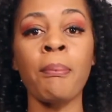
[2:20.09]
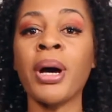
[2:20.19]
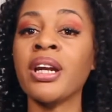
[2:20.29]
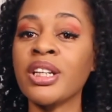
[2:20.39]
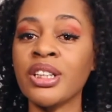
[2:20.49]

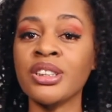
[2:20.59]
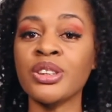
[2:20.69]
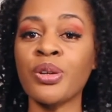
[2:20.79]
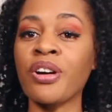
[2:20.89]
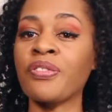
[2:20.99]
But he could
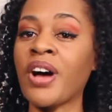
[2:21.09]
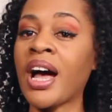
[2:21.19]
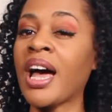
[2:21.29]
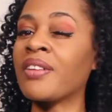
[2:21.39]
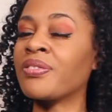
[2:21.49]
score
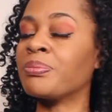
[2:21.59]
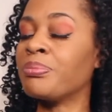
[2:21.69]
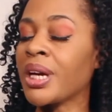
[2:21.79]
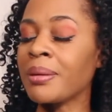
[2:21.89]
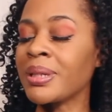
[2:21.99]
5,
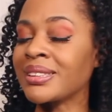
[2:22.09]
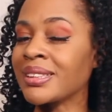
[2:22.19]
maybe